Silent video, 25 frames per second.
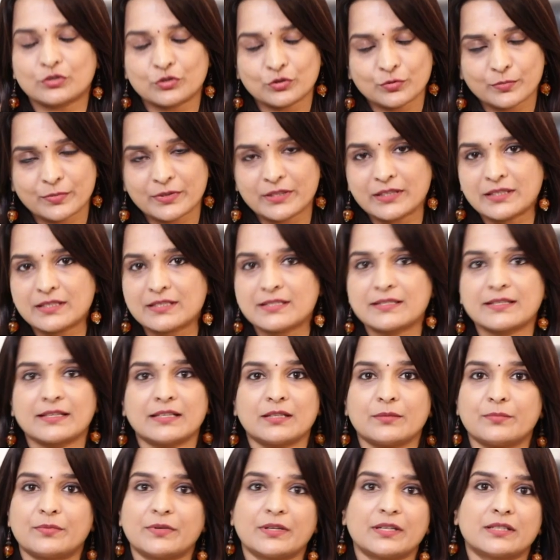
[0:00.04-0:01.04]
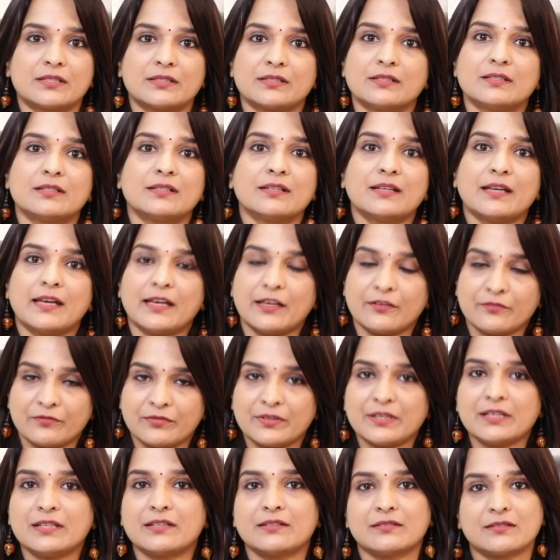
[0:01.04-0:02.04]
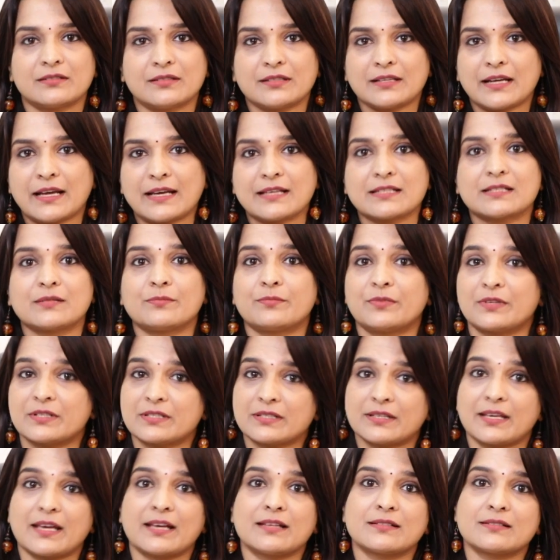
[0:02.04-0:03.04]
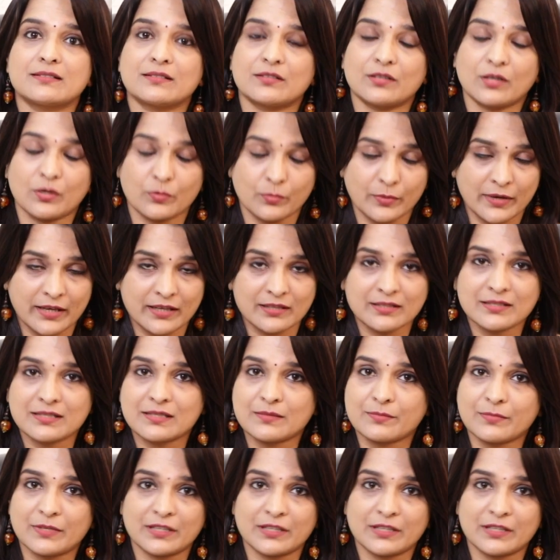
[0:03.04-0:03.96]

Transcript: October is celebrated every year as a breast cancer awareness